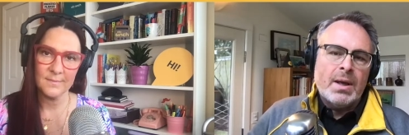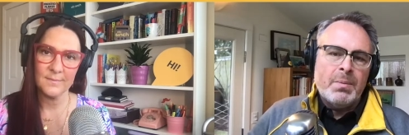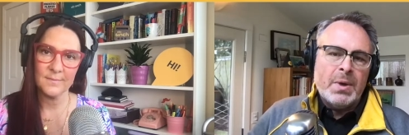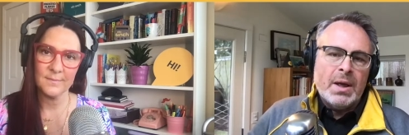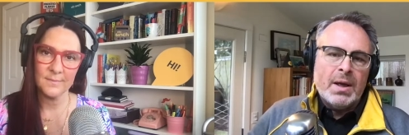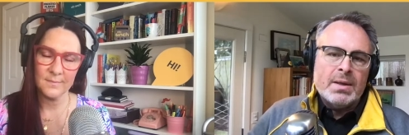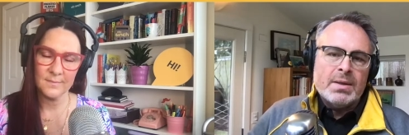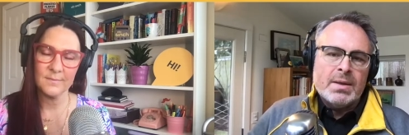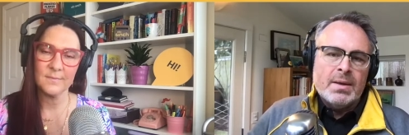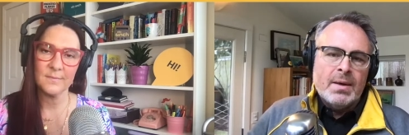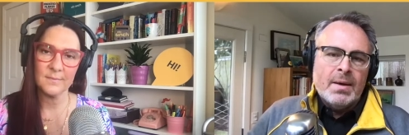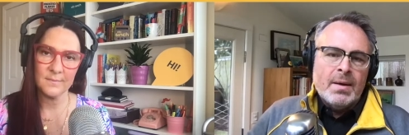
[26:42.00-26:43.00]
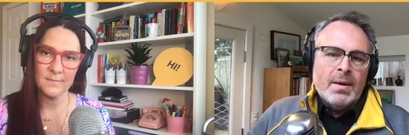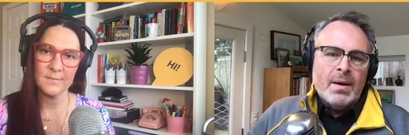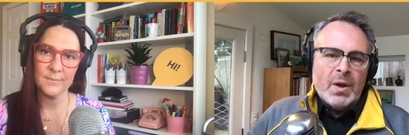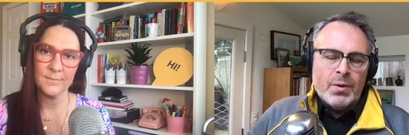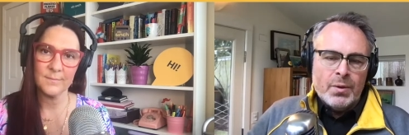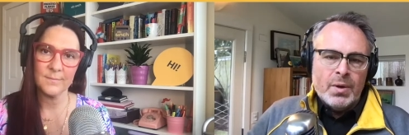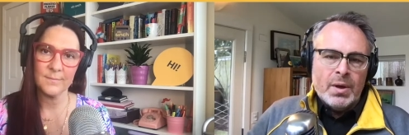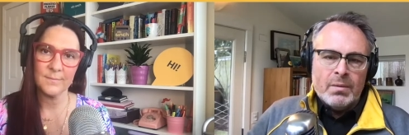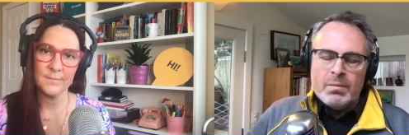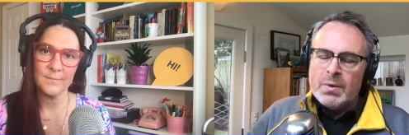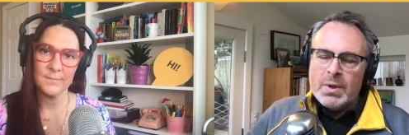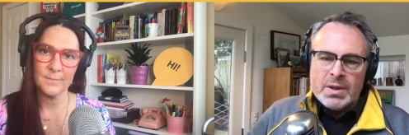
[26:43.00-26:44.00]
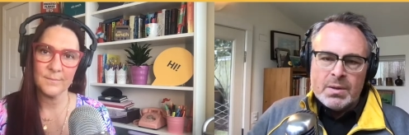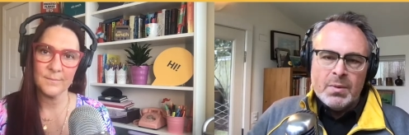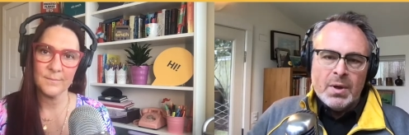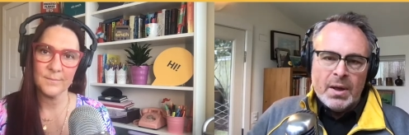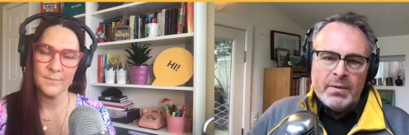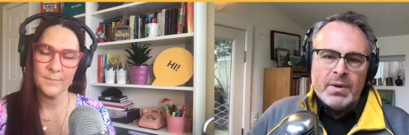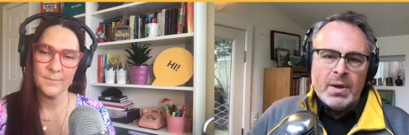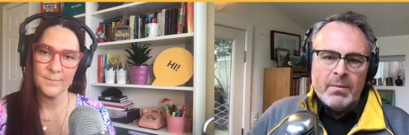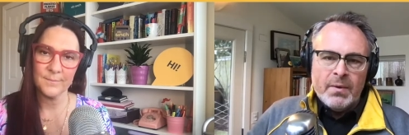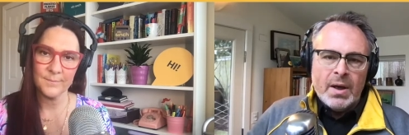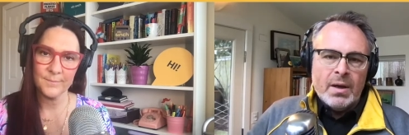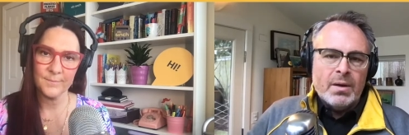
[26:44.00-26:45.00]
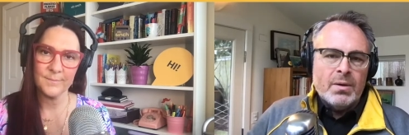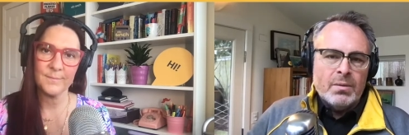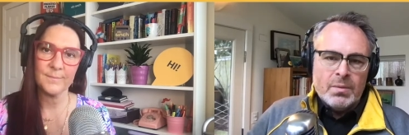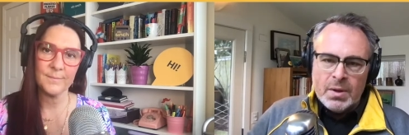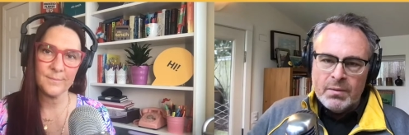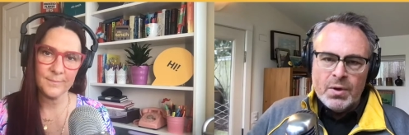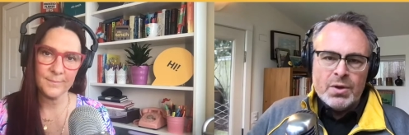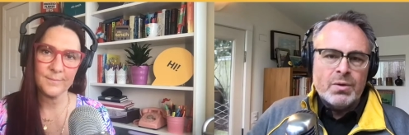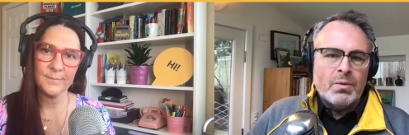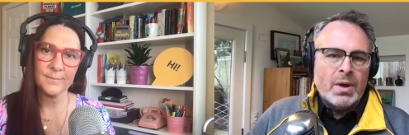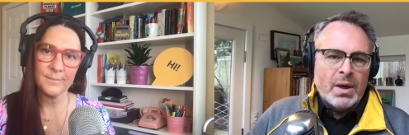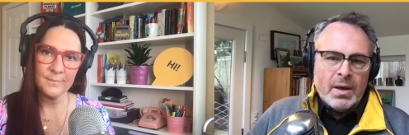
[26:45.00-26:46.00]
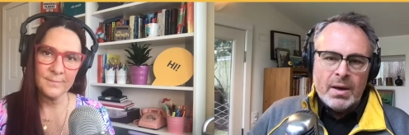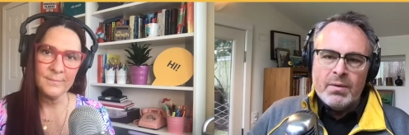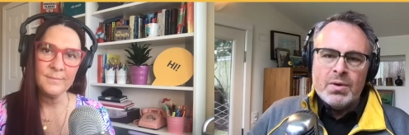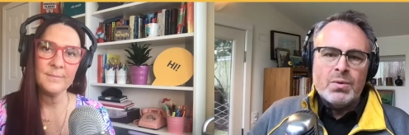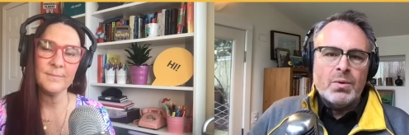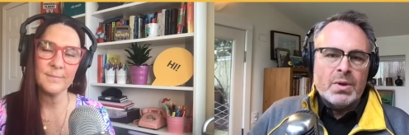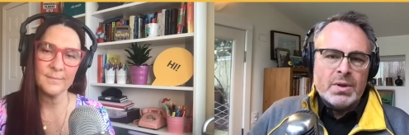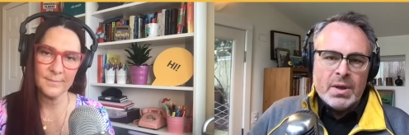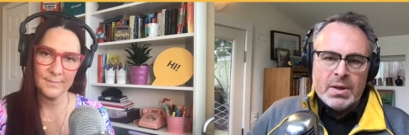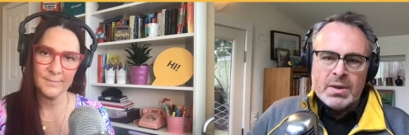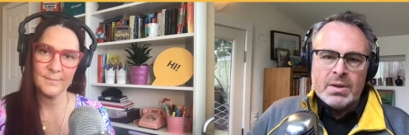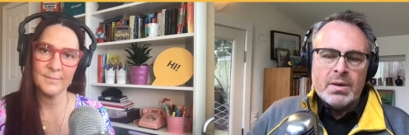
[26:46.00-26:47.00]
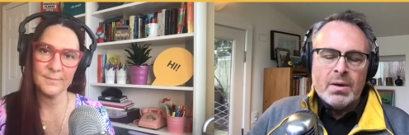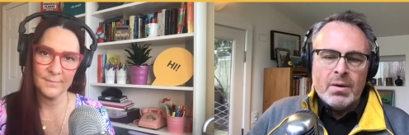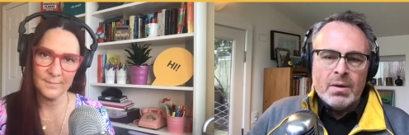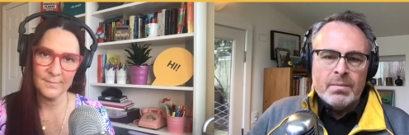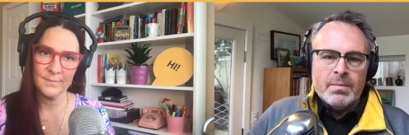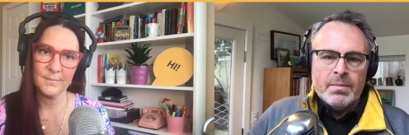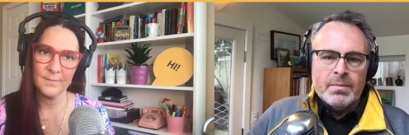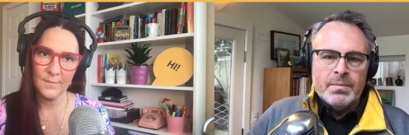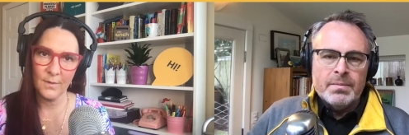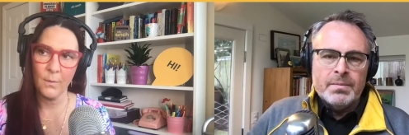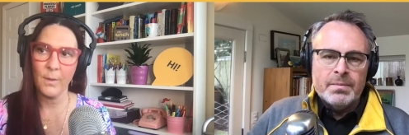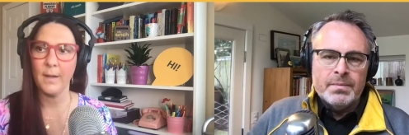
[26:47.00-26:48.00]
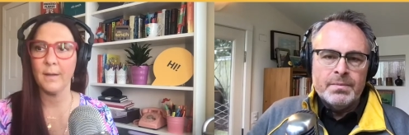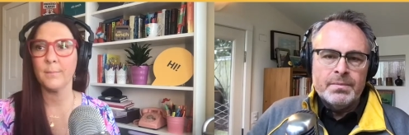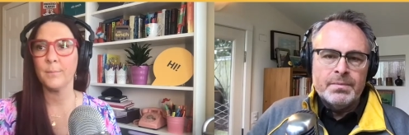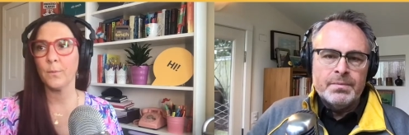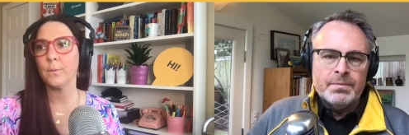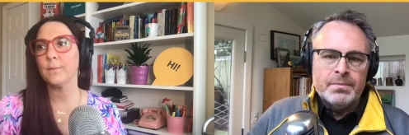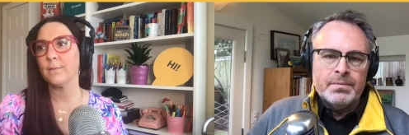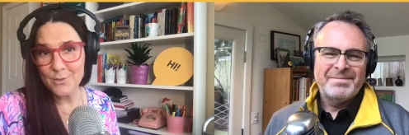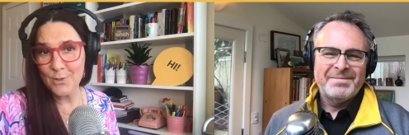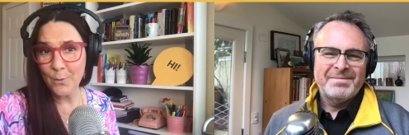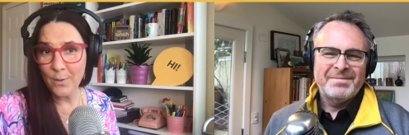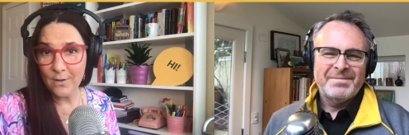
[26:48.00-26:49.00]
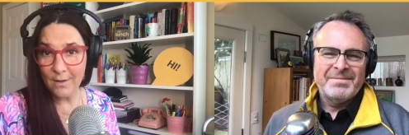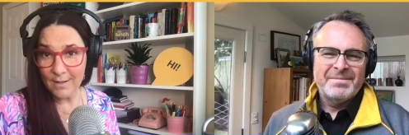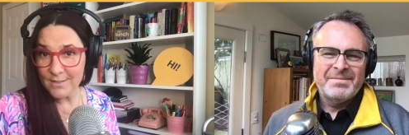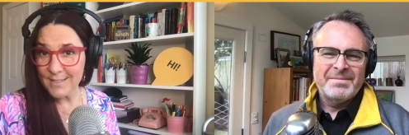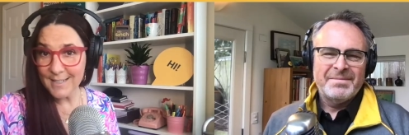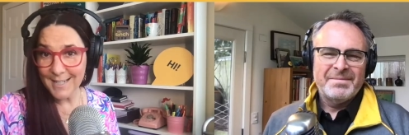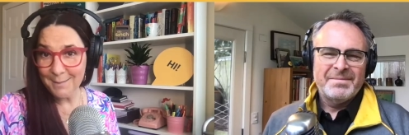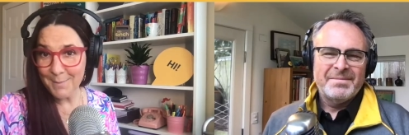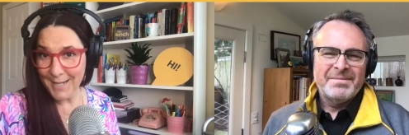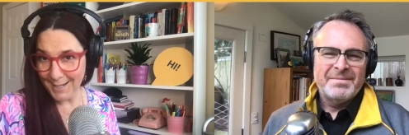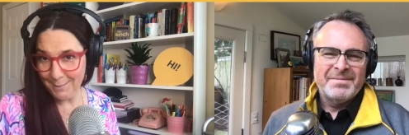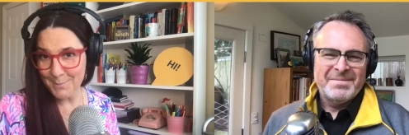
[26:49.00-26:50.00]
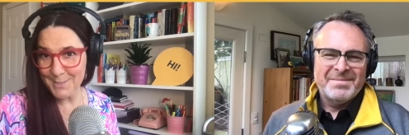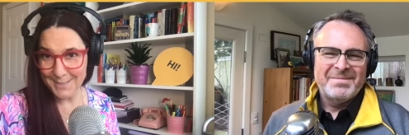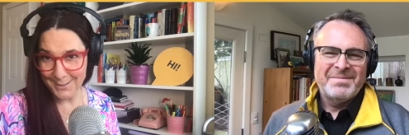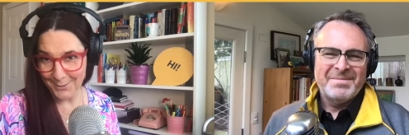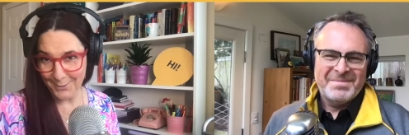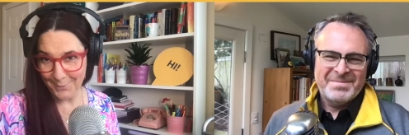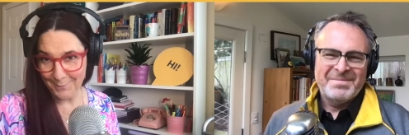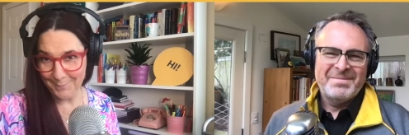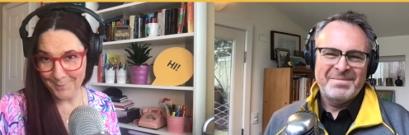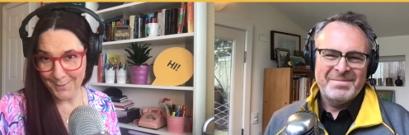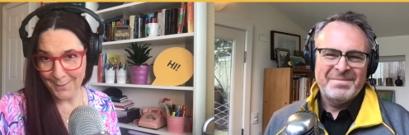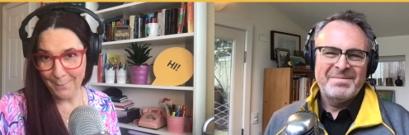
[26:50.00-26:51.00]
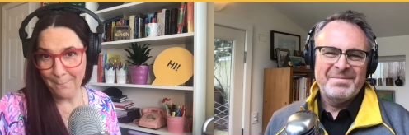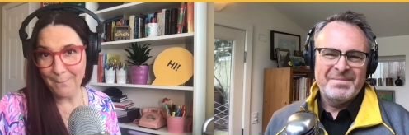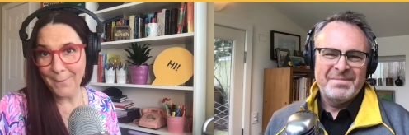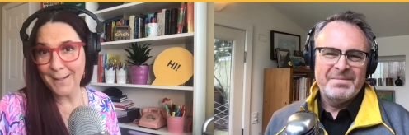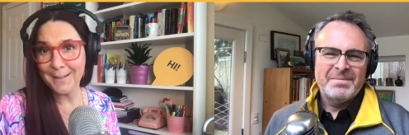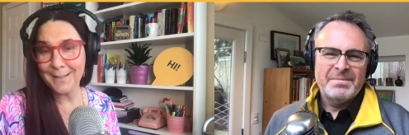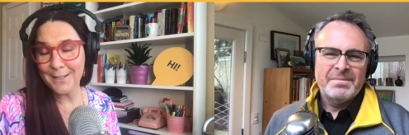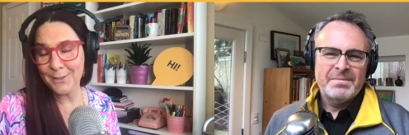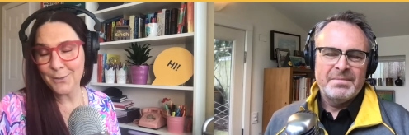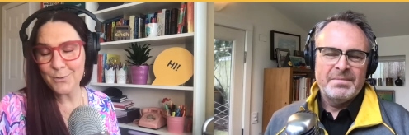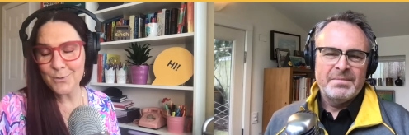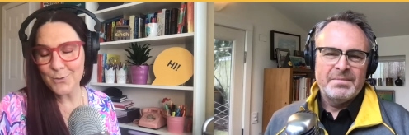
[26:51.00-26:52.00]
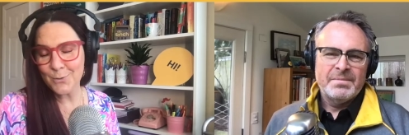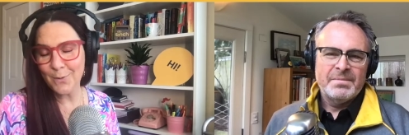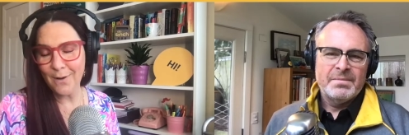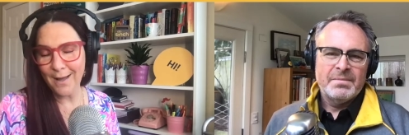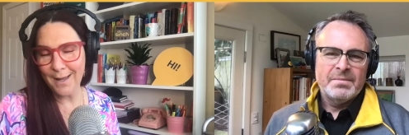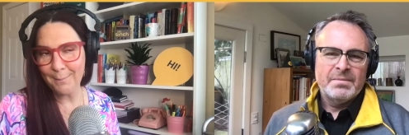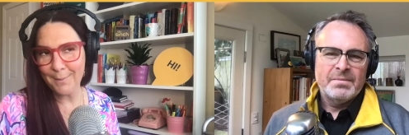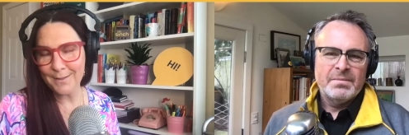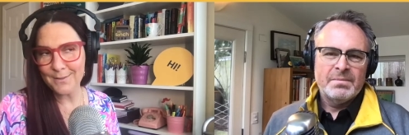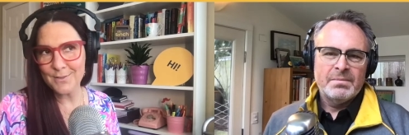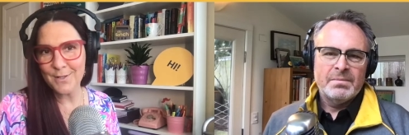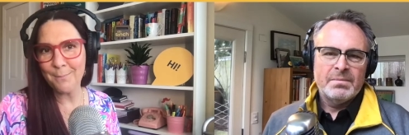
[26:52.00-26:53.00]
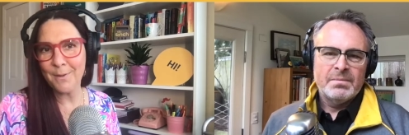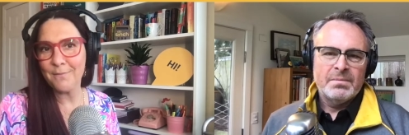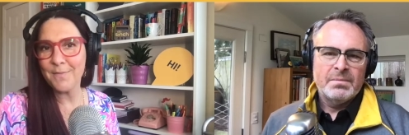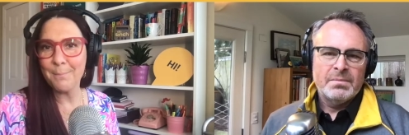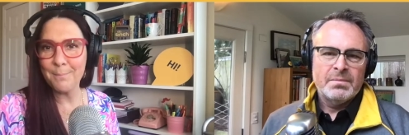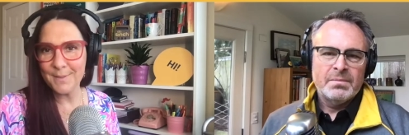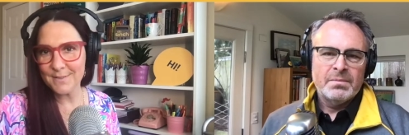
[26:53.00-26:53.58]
Speaker 1: KPIs including customer lifetime value, conversion rate, average order size, etc.
Speaker 2: Okay. So, not to name names here, but could you describe some of the